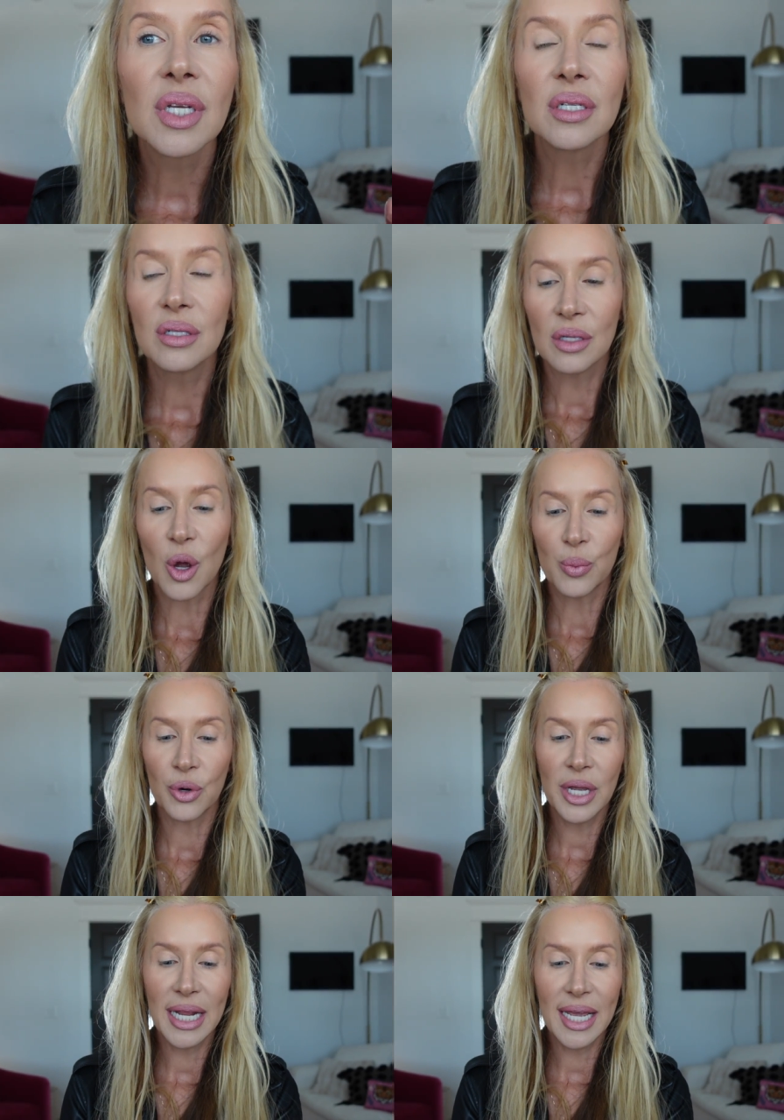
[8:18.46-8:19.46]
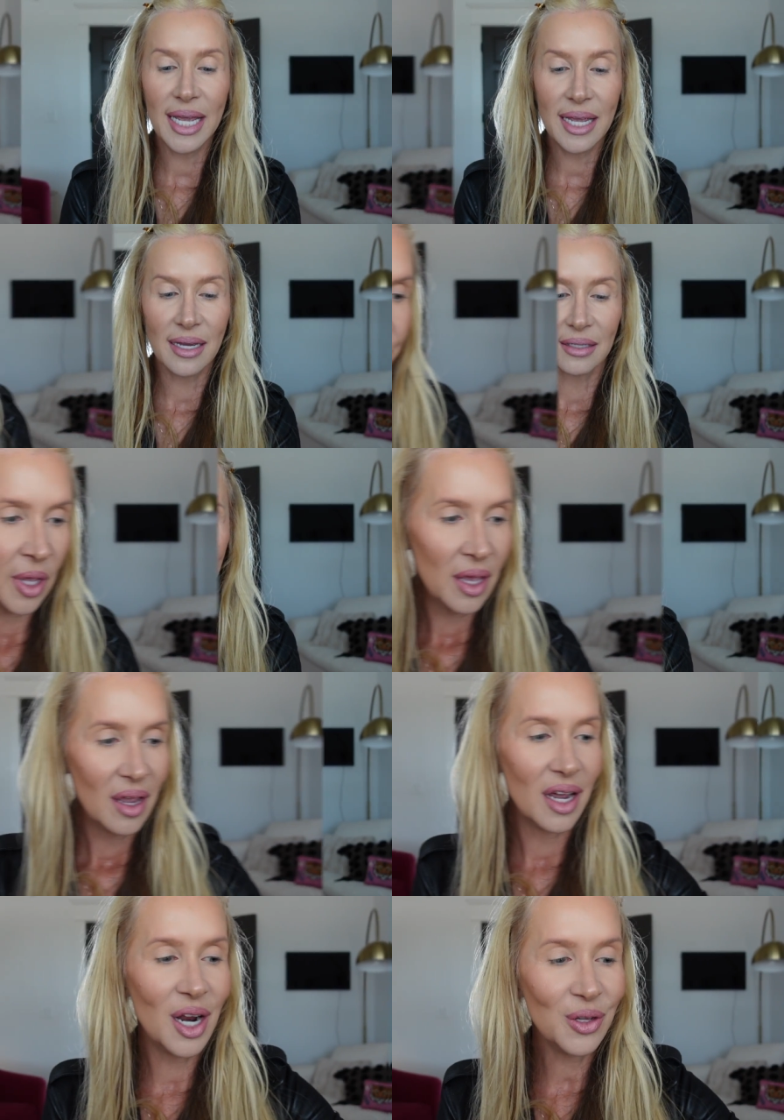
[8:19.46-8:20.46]
So pretty.
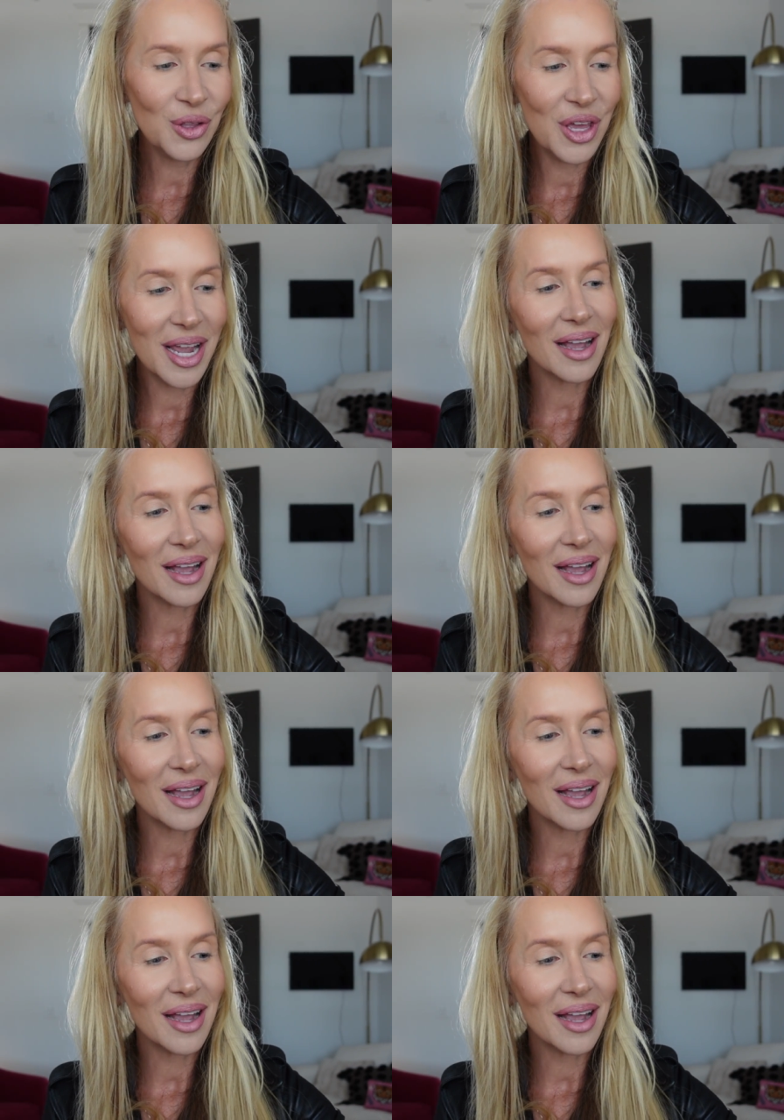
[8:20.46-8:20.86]
Another thing